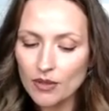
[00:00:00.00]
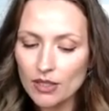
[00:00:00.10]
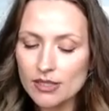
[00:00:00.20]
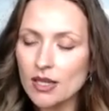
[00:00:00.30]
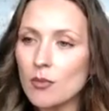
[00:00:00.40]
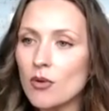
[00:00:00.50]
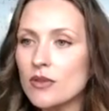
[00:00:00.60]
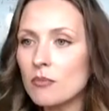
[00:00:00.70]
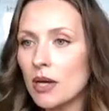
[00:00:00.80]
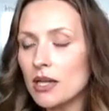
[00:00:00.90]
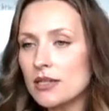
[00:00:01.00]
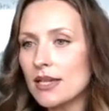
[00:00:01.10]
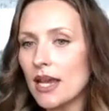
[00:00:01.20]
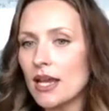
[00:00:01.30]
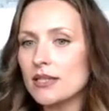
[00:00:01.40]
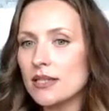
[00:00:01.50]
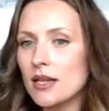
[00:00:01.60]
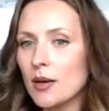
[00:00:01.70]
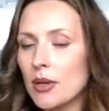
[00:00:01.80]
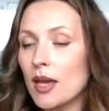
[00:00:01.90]
Some of the metals ended
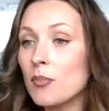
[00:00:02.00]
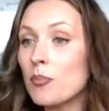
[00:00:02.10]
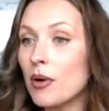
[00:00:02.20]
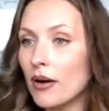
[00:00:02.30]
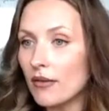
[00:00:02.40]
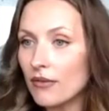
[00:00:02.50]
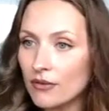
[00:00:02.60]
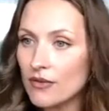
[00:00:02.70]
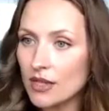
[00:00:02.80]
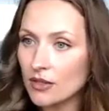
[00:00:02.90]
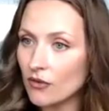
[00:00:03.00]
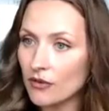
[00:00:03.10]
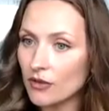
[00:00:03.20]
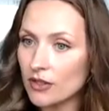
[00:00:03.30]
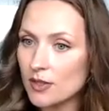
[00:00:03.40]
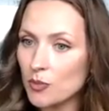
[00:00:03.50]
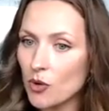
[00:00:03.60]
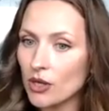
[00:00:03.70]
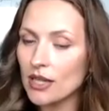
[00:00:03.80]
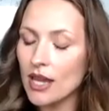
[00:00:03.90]
up above the reference
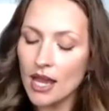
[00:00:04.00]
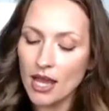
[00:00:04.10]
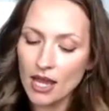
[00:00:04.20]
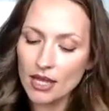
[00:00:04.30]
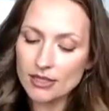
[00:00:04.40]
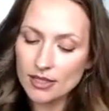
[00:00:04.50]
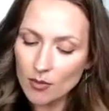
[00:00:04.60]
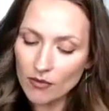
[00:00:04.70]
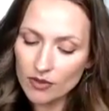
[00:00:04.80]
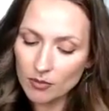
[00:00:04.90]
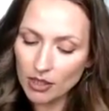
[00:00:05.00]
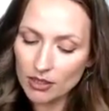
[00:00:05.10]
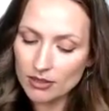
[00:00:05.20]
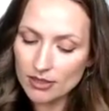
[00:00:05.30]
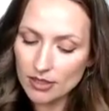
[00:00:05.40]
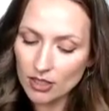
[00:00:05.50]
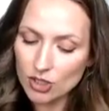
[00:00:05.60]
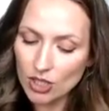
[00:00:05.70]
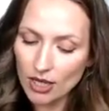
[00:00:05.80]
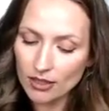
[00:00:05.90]
point, and some of the metals,
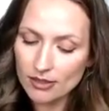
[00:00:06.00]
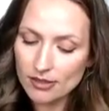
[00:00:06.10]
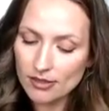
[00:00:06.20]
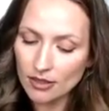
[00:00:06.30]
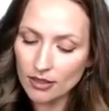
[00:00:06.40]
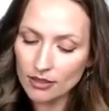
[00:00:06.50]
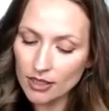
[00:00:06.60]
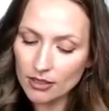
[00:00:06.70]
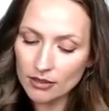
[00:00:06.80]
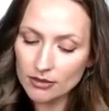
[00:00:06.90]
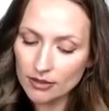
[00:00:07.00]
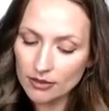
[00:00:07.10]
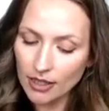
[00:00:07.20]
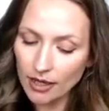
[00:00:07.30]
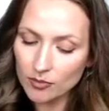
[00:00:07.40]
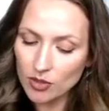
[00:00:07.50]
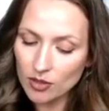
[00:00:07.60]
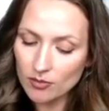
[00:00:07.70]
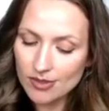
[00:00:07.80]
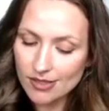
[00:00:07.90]
such as nickel,
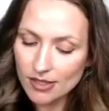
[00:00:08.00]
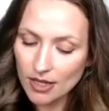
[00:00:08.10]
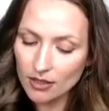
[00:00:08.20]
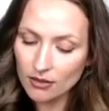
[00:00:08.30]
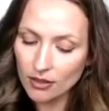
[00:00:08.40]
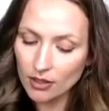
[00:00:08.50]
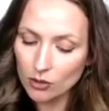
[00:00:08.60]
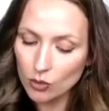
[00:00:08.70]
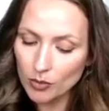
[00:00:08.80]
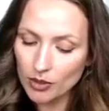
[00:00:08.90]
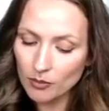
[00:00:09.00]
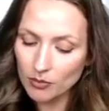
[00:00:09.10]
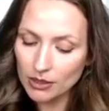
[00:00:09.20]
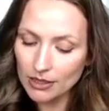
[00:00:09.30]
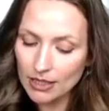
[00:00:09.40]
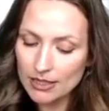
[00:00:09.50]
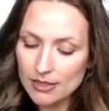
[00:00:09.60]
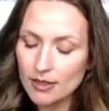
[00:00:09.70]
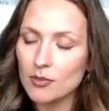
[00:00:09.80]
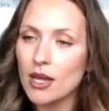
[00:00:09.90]
cadmium, zinc, aluminum,
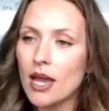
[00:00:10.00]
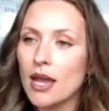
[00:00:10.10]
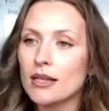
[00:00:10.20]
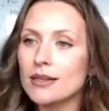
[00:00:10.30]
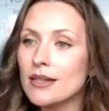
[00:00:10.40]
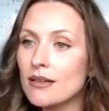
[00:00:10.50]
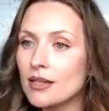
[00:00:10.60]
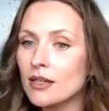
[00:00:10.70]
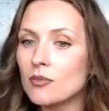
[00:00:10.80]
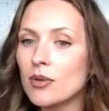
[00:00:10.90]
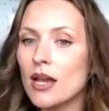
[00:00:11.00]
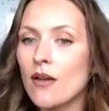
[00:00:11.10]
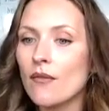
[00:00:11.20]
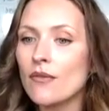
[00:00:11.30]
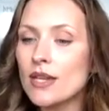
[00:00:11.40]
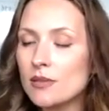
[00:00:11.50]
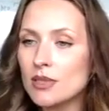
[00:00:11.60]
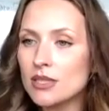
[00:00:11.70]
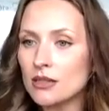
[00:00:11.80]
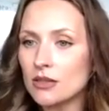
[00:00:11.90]
magnesium, lithium, these
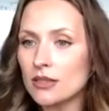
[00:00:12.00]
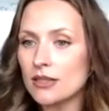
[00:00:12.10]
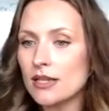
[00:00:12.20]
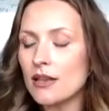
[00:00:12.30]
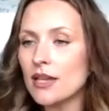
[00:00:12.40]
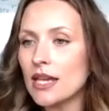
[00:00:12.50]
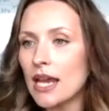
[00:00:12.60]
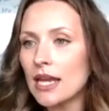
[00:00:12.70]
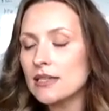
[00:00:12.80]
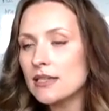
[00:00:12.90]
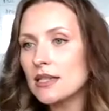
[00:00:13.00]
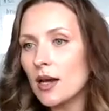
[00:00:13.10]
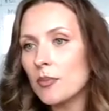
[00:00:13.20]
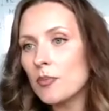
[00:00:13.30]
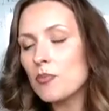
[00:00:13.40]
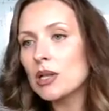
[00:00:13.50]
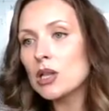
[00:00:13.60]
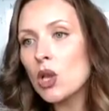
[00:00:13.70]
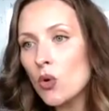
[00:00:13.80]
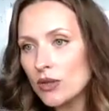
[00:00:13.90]
materials, they ended up
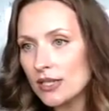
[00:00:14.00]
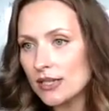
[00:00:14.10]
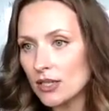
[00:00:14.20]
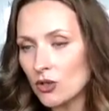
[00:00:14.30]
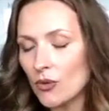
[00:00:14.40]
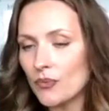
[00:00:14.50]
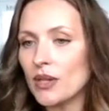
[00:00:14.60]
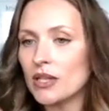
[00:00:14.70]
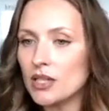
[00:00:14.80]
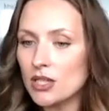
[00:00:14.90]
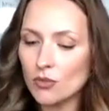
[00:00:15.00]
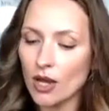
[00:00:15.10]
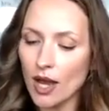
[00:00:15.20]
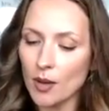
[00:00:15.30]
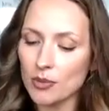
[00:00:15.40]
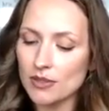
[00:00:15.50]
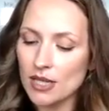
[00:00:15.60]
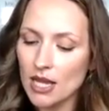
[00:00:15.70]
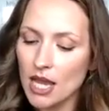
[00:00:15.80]
below the zero. And here's what happens.